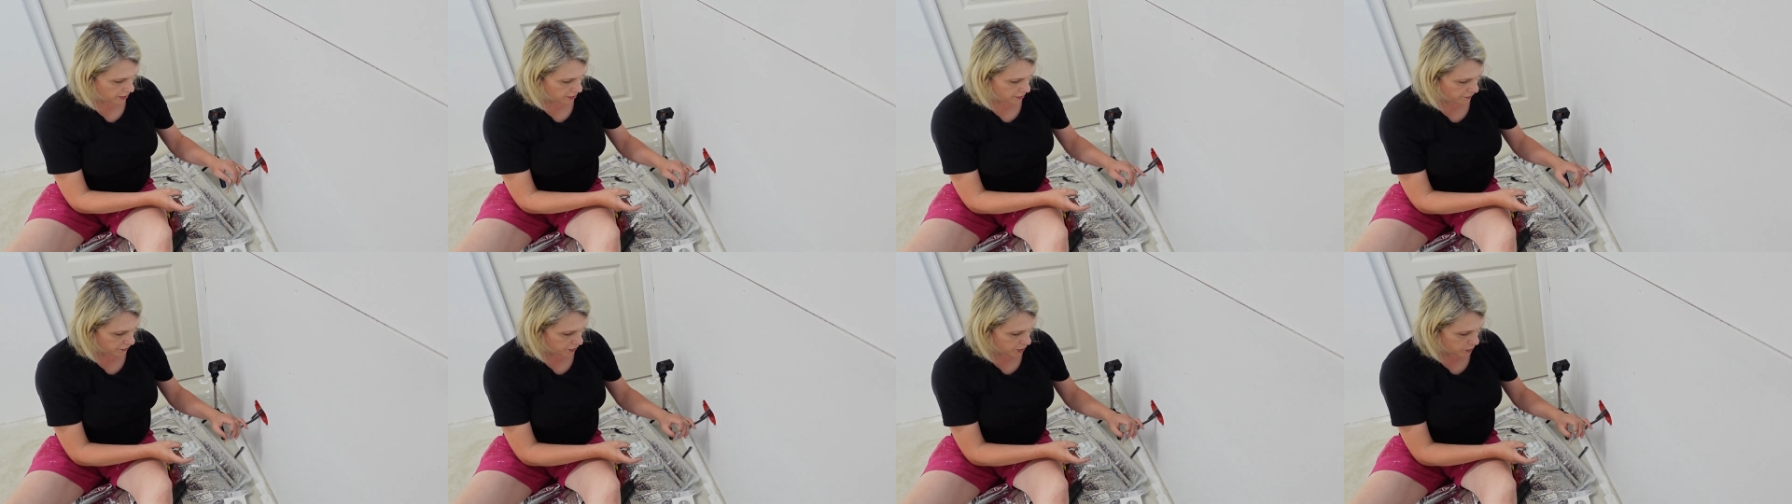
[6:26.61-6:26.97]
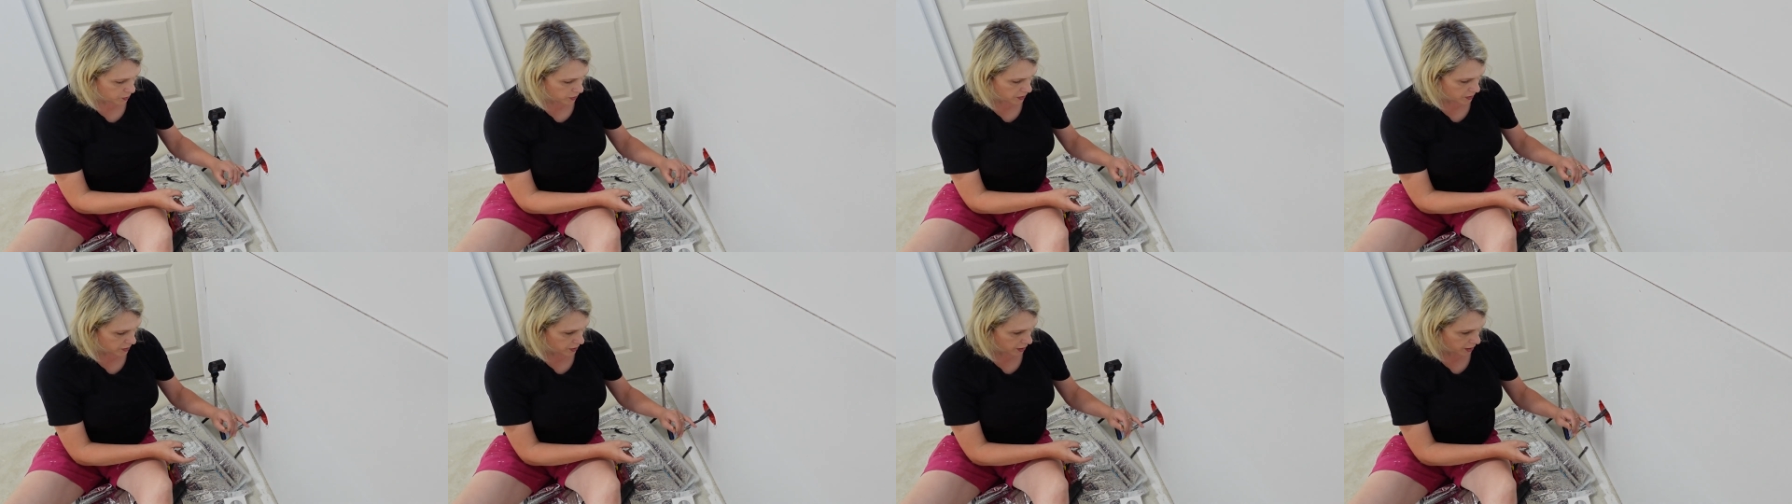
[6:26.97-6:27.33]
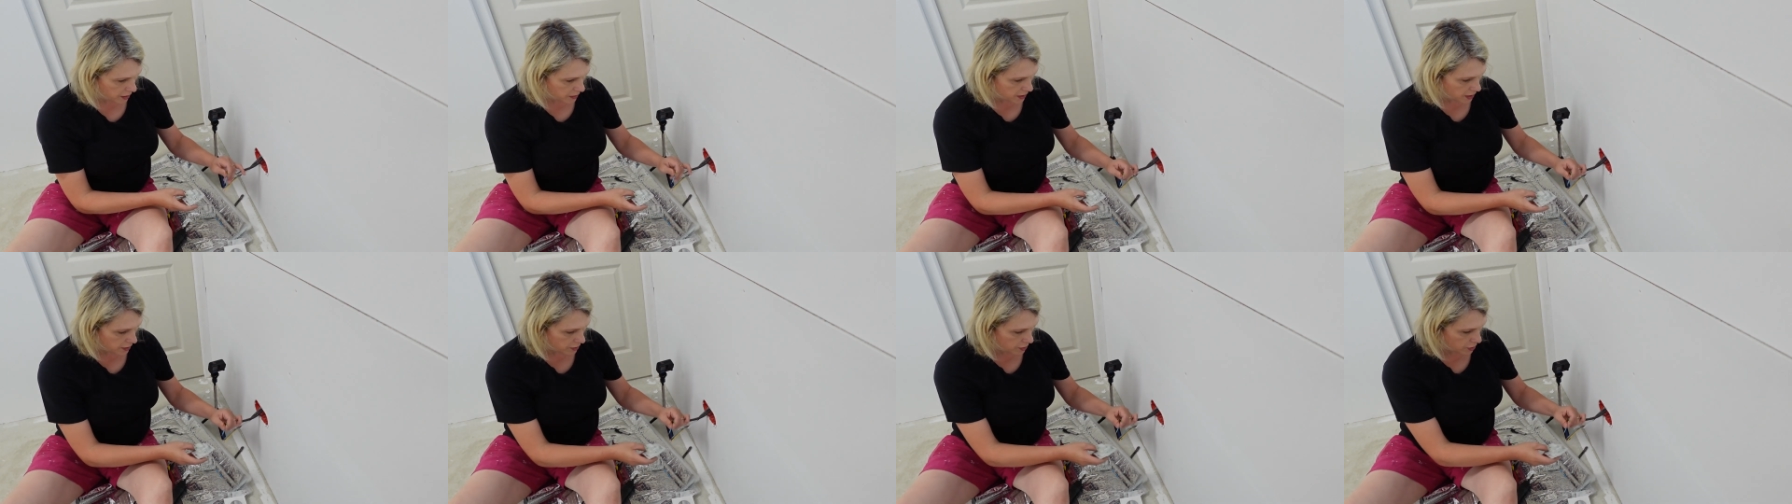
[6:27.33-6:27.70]
the first one so I can
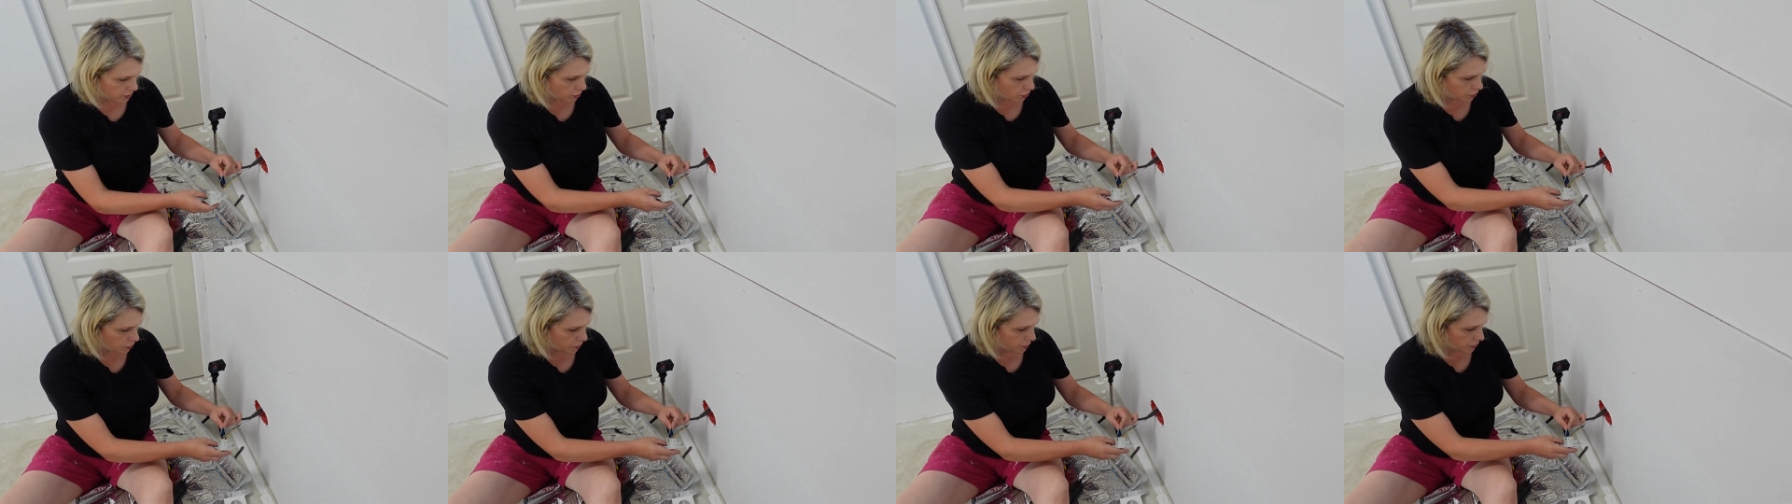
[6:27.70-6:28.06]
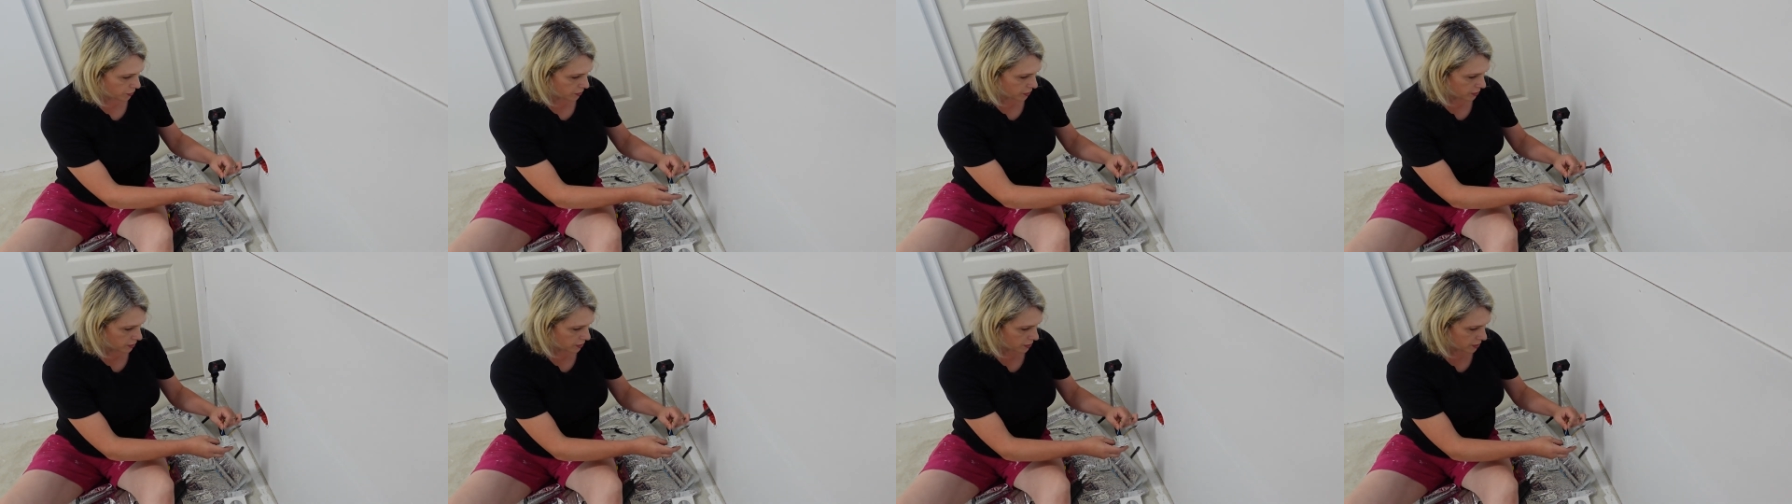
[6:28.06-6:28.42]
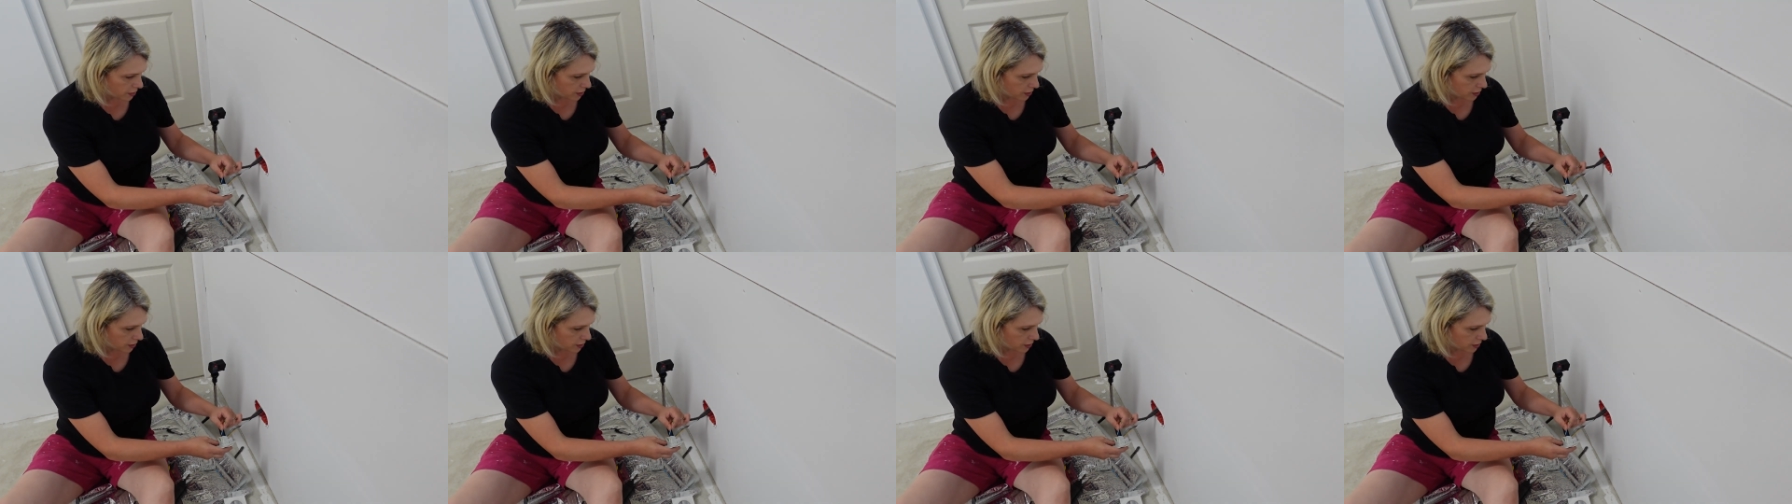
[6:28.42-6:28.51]
see the neutral